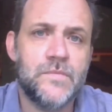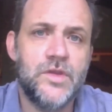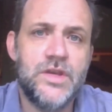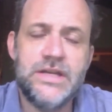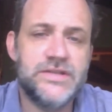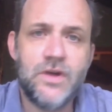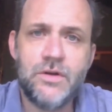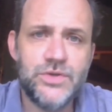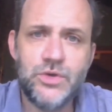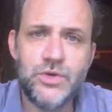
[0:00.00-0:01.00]
it's
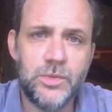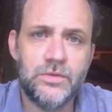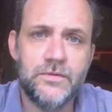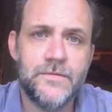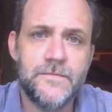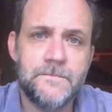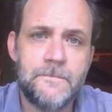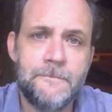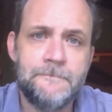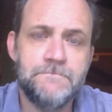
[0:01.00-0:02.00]
all doable
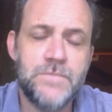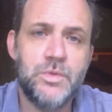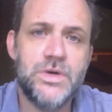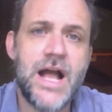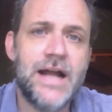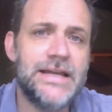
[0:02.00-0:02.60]
but we're not